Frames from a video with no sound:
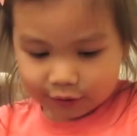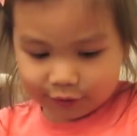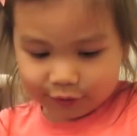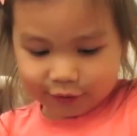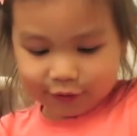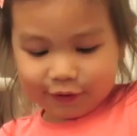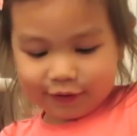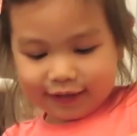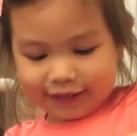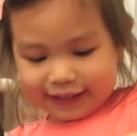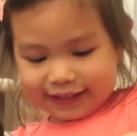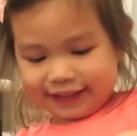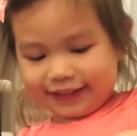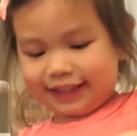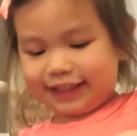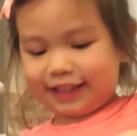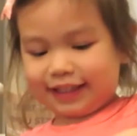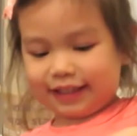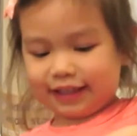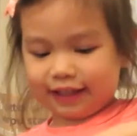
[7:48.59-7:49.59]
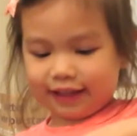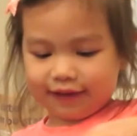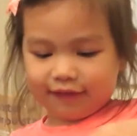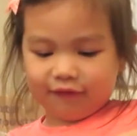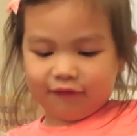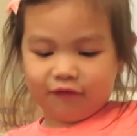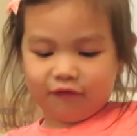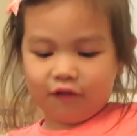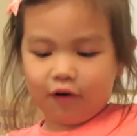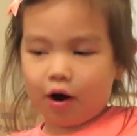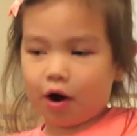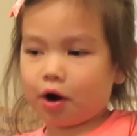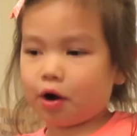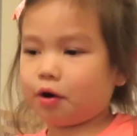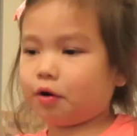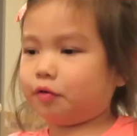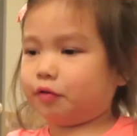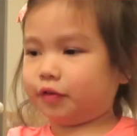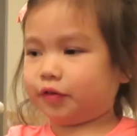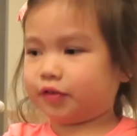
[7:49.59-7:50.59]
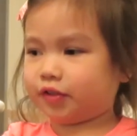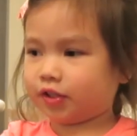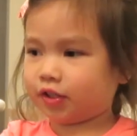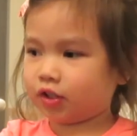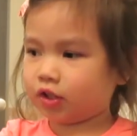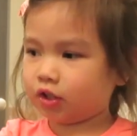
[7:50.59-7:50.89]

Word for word: No, the cheetah doesn't float.